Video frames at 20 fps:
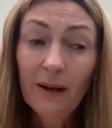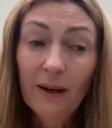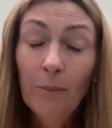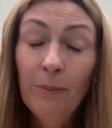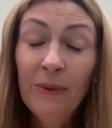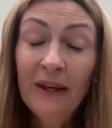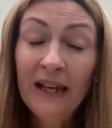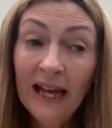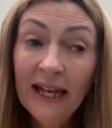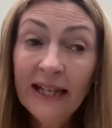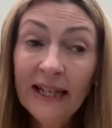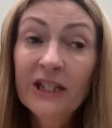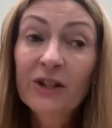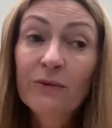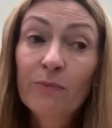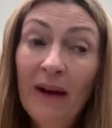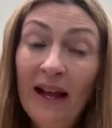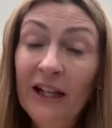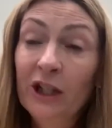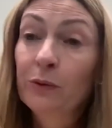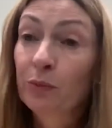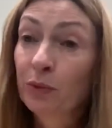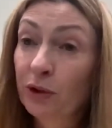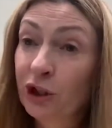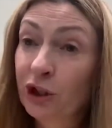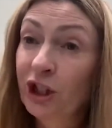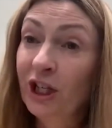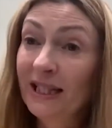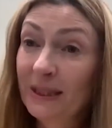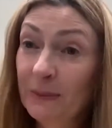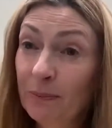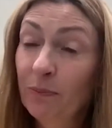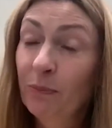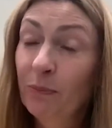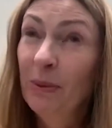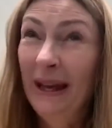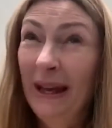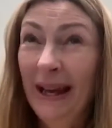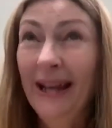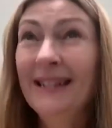Began to manage projects,
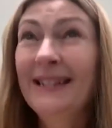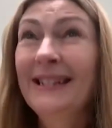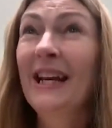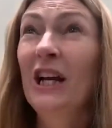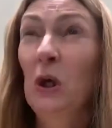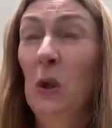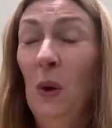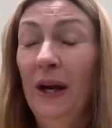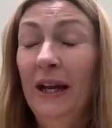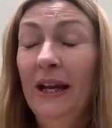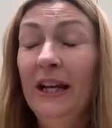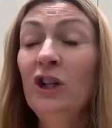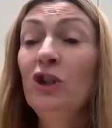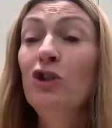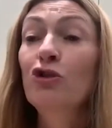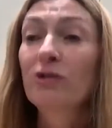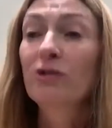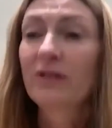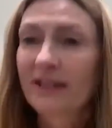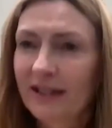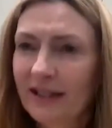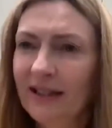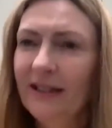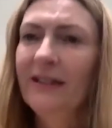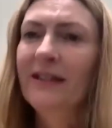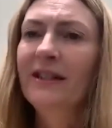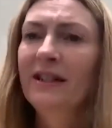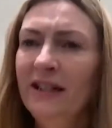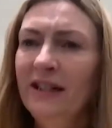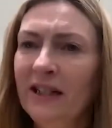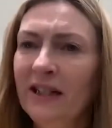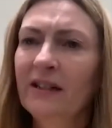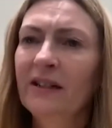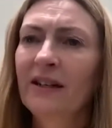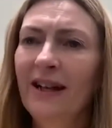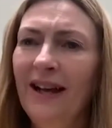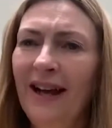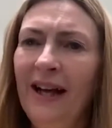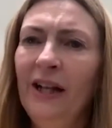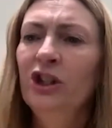began to get quite interested in
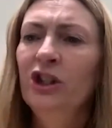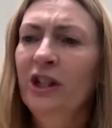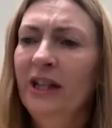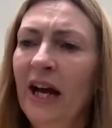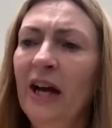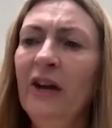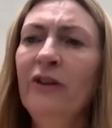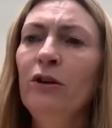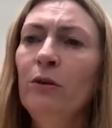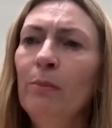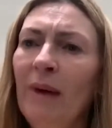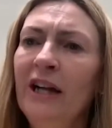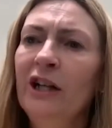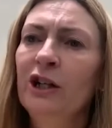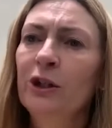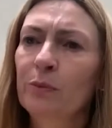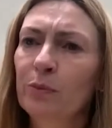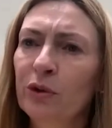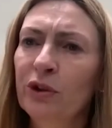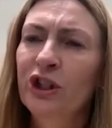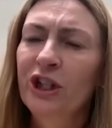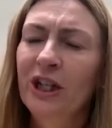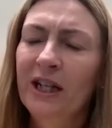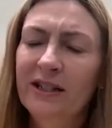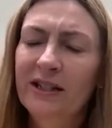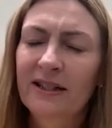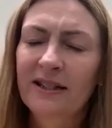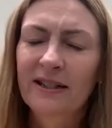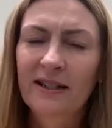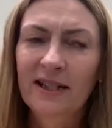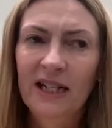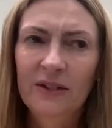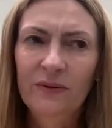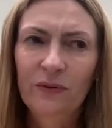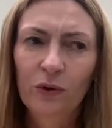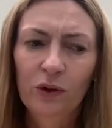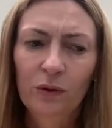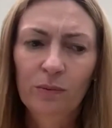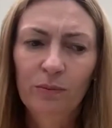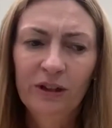actually how you manage a project to
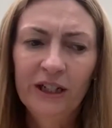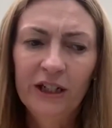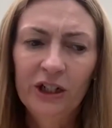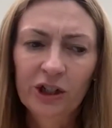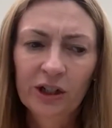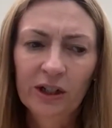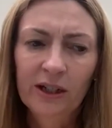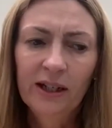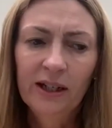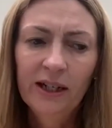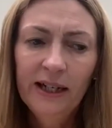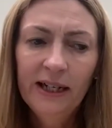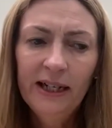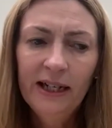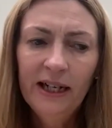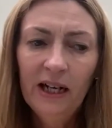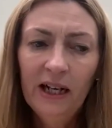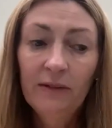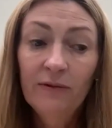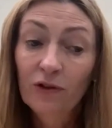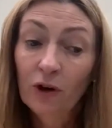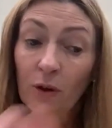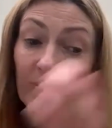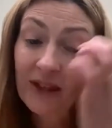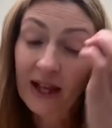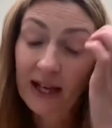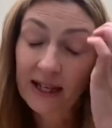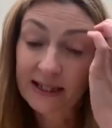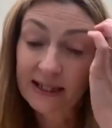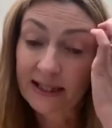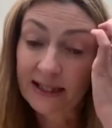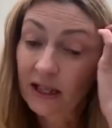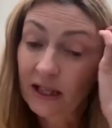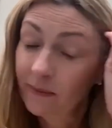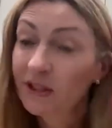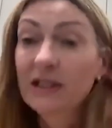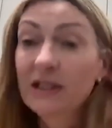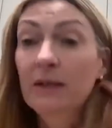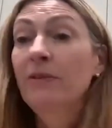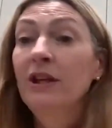successful completion. And from that,
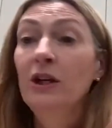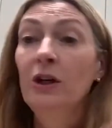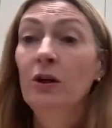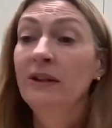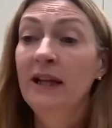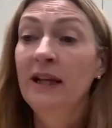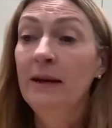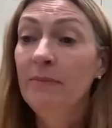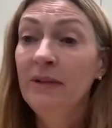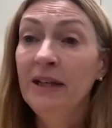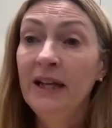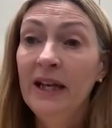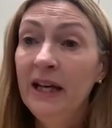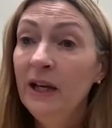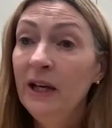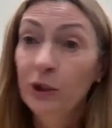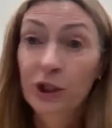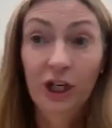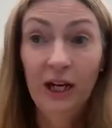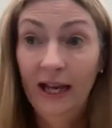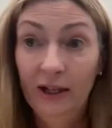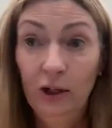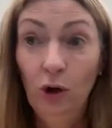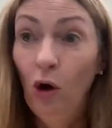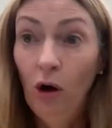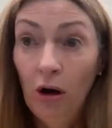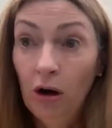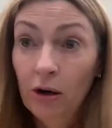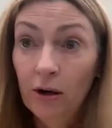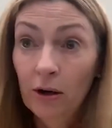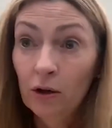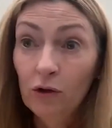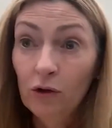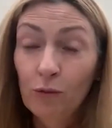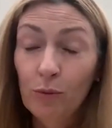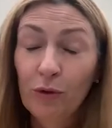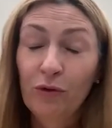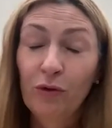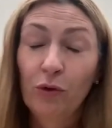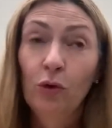discovered something called an MBA, which I had not heard of
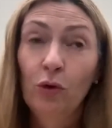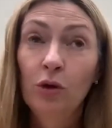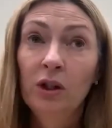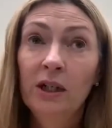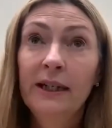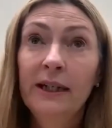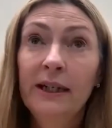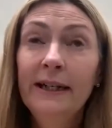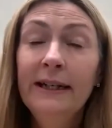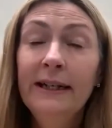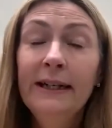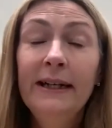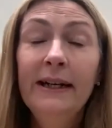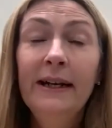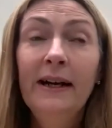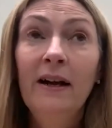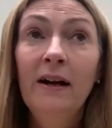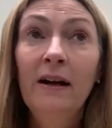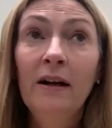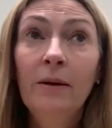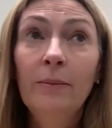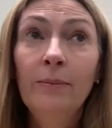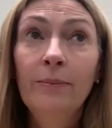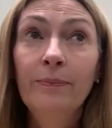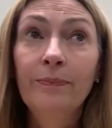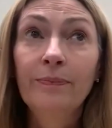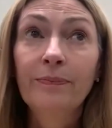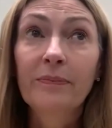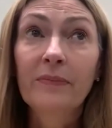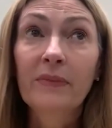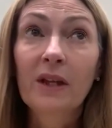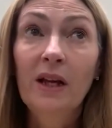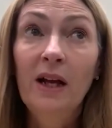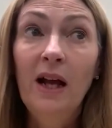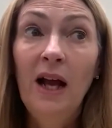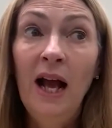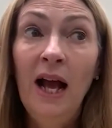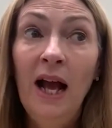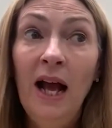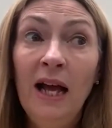before,
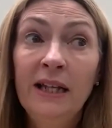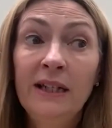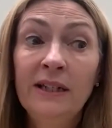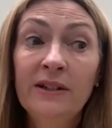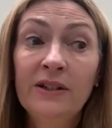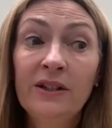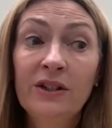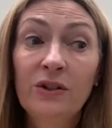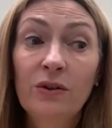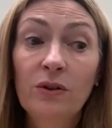and